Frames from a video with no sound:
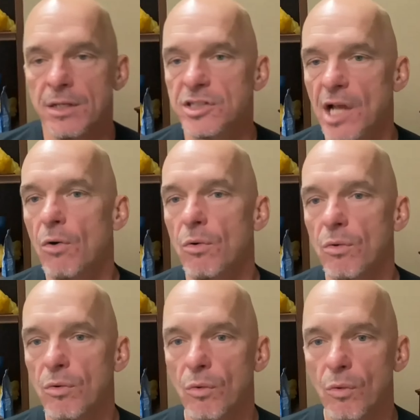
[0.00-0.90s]

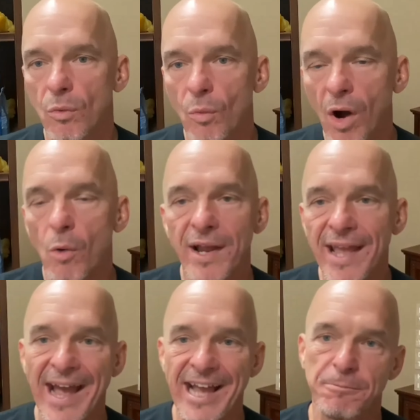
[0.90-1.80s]
So, what
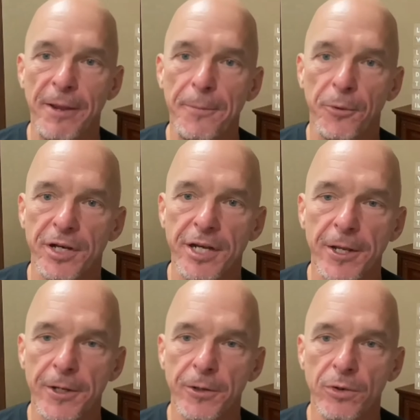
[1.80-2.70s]
we ask people to
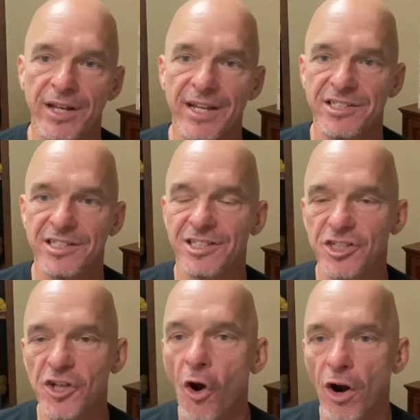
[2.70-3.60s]
do is to
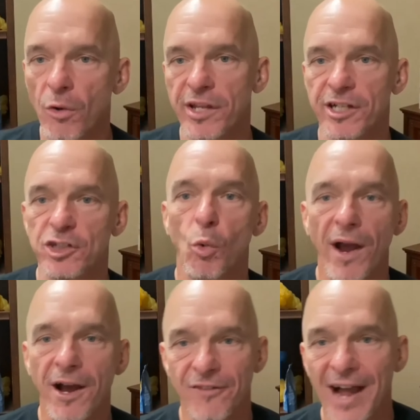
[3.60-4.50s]
start with a
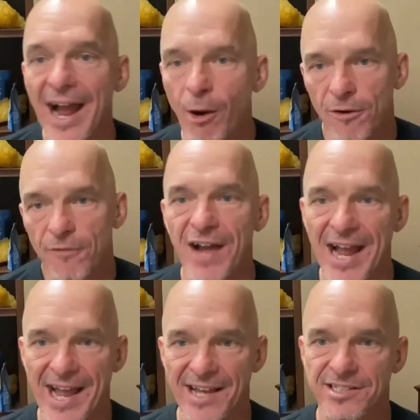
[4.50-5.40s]
12 hour
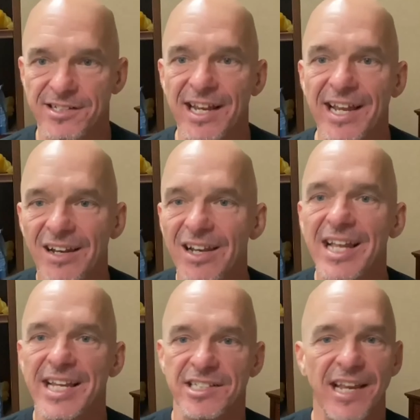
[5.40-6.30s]
fast, at
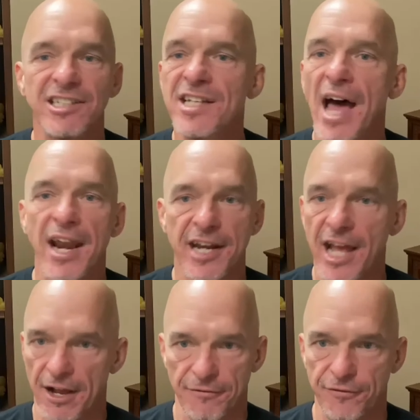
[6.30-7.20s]
least. That's not
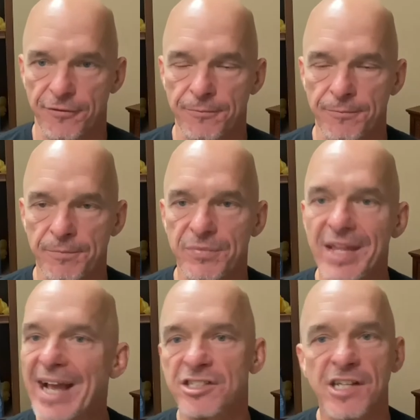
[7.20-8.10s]
enough.
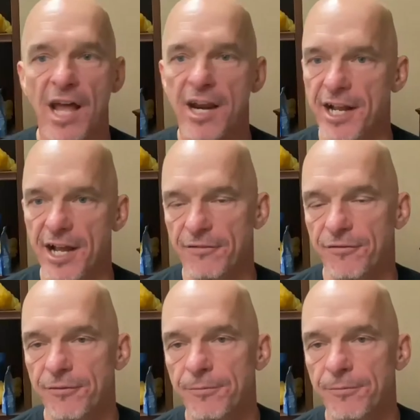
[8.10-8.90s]
That's not enough.